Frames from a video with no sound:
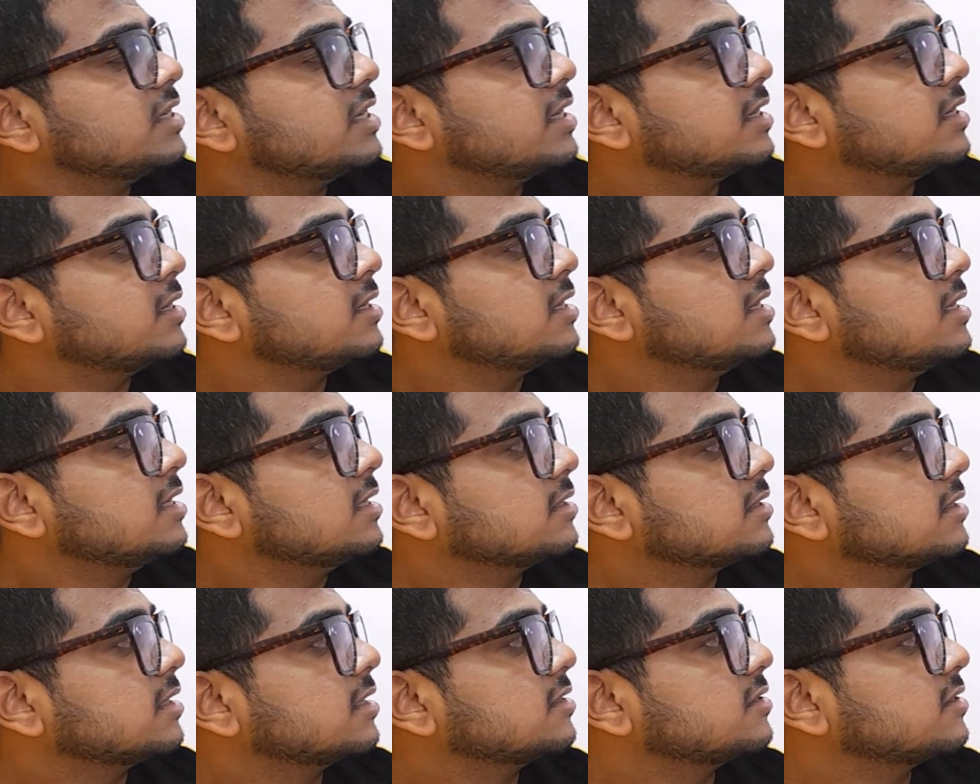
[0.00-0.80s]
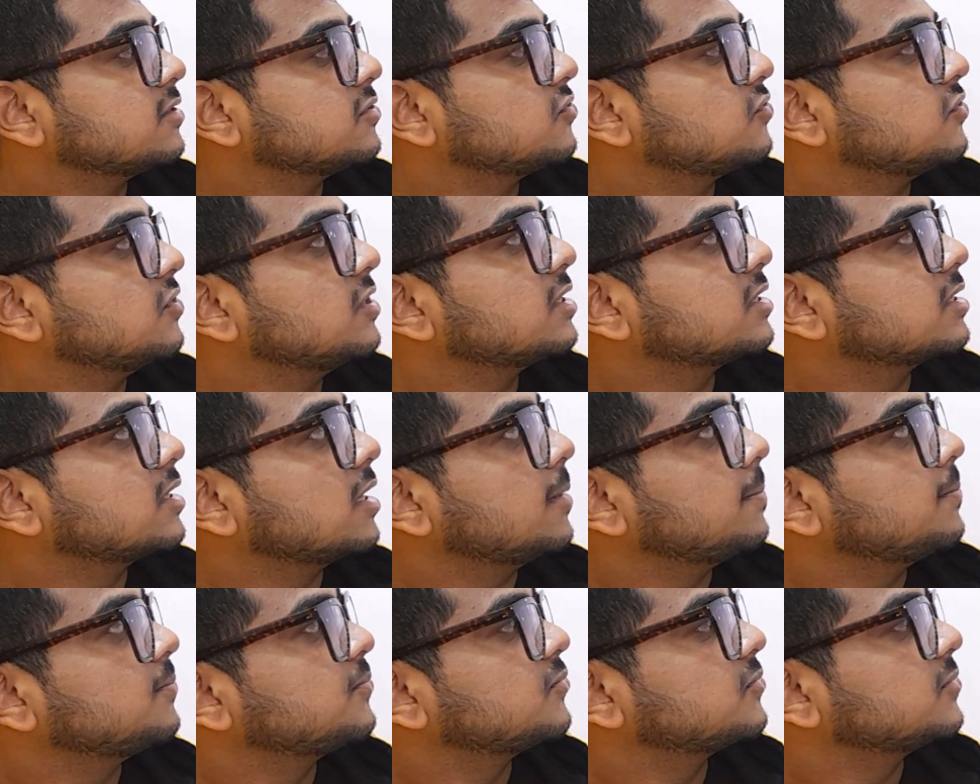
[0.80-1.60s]
here, there is a three
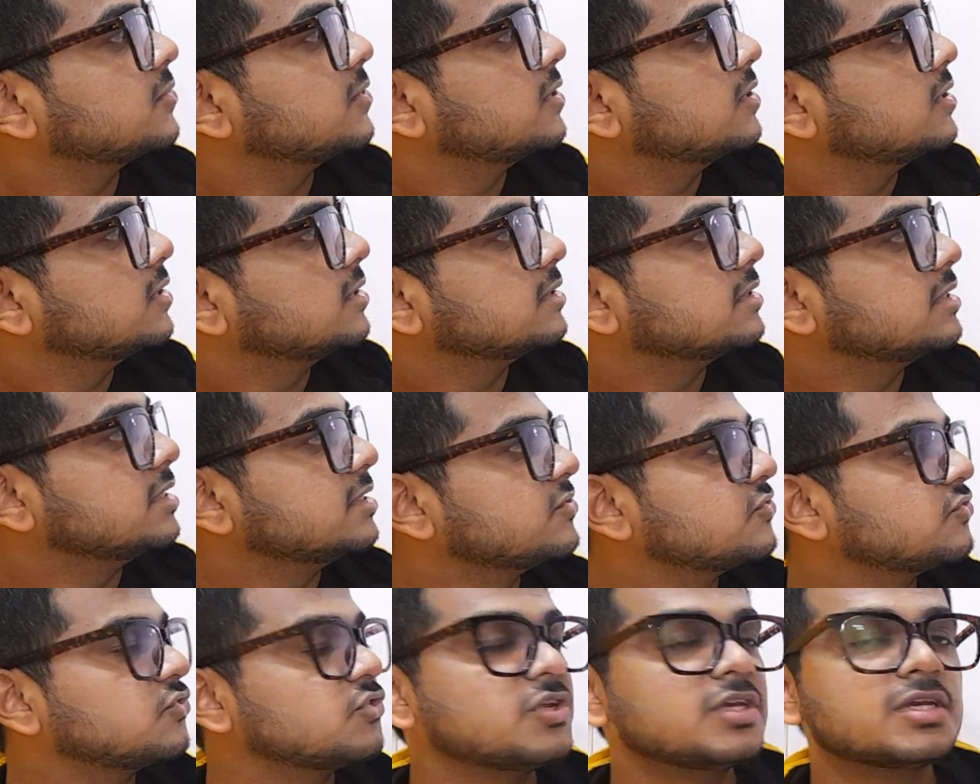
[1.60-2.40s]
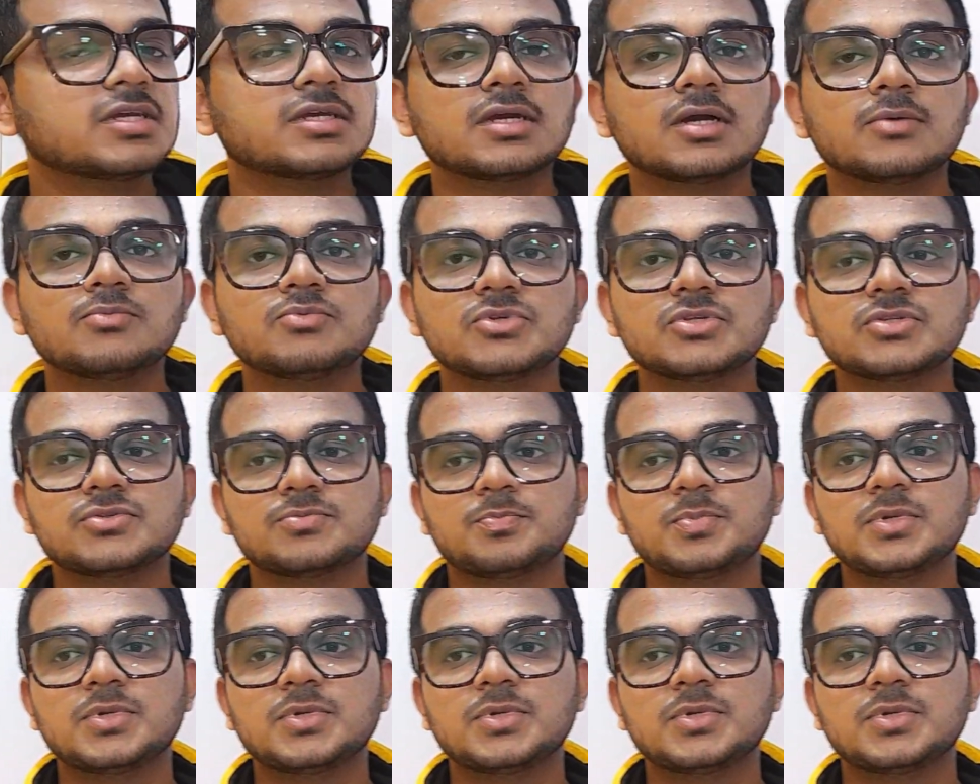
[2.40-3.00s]
cups. These three cups